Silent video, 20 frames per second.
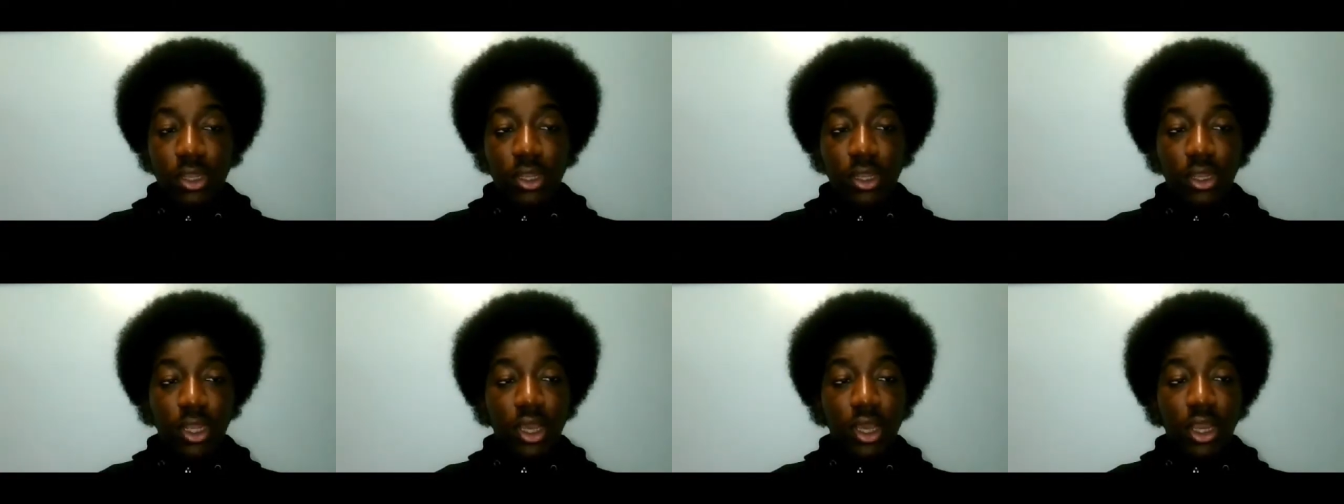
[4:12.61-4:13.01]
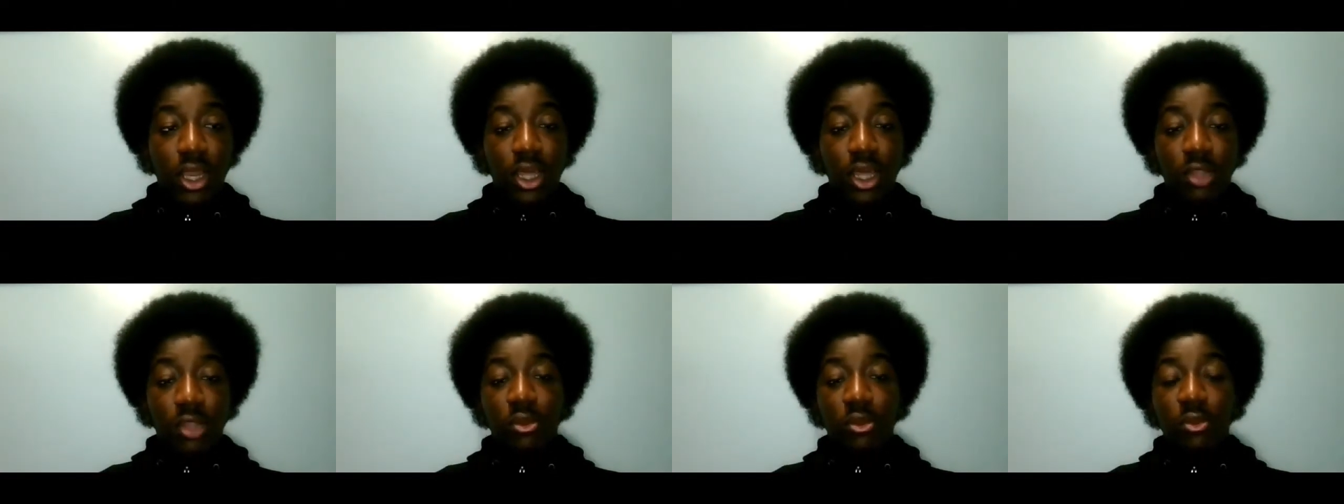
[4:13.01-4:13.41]
Now,
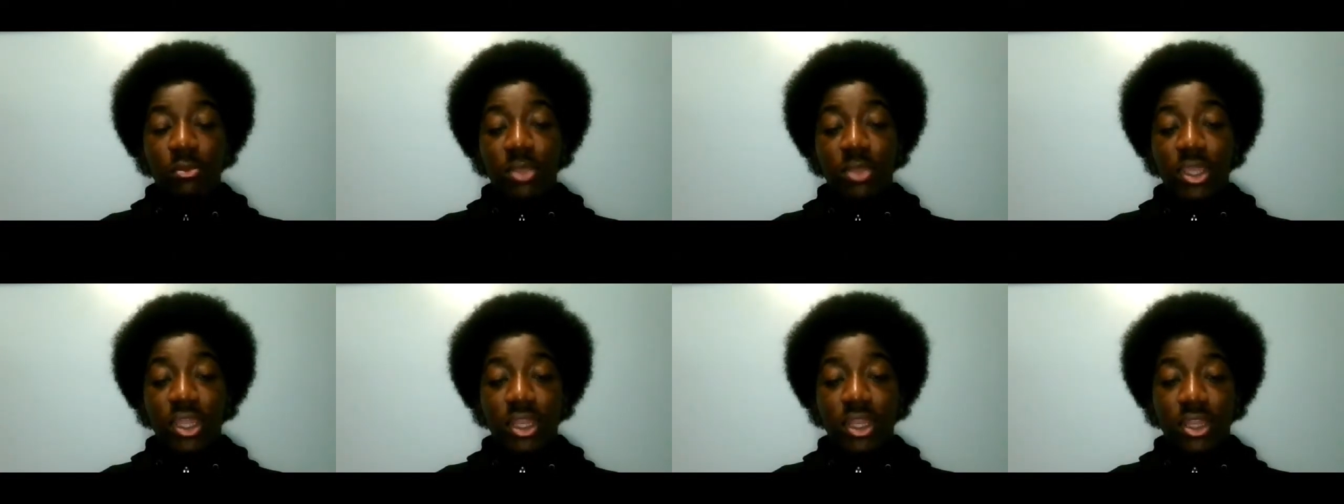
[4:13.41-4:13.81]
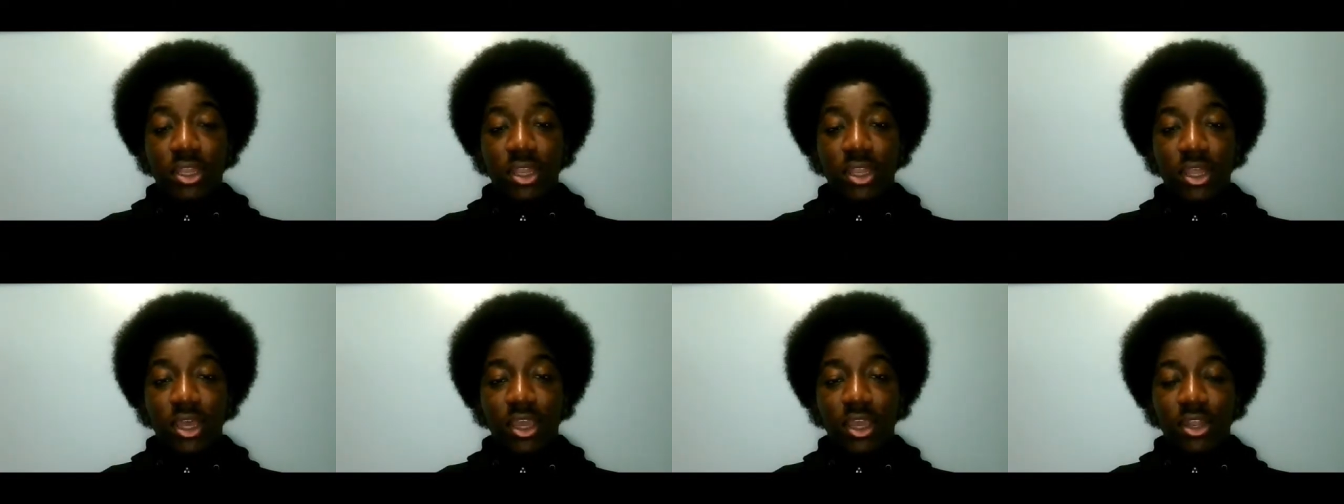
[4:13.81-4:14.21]
guys, we're going to begin
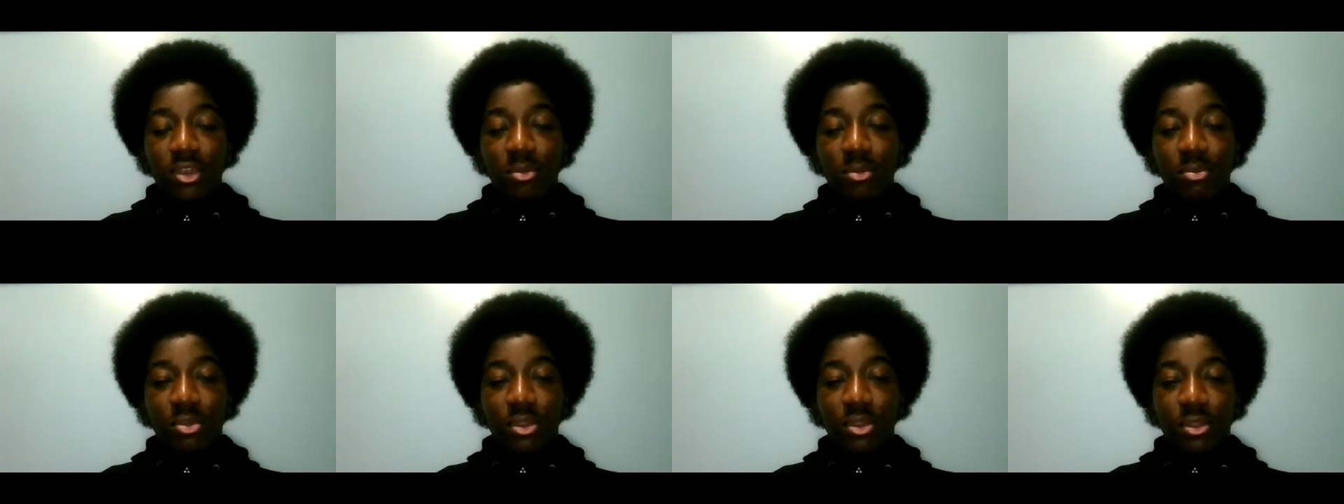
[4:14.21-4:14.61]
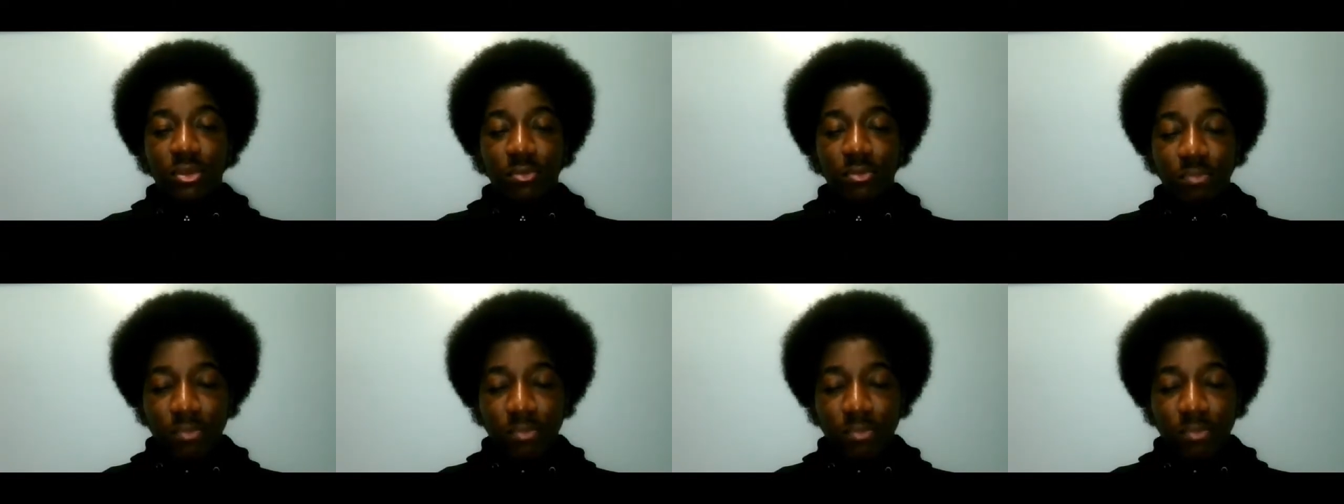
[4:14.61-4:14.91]
into ending prayer.